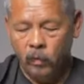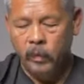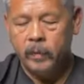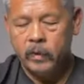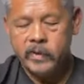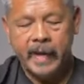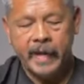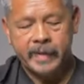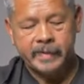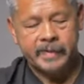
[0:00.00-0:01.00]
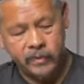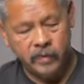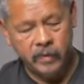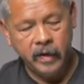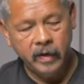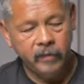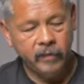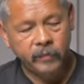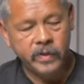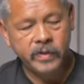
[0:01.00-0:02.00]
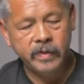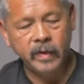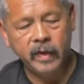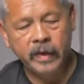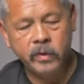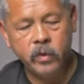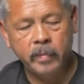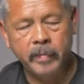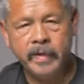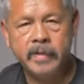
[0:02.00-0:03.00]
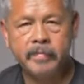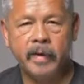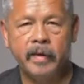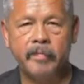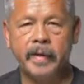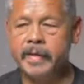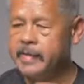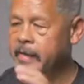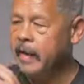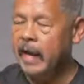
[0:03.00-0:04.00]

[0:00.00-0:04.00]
We were tasked to give just a tremendous amount of bass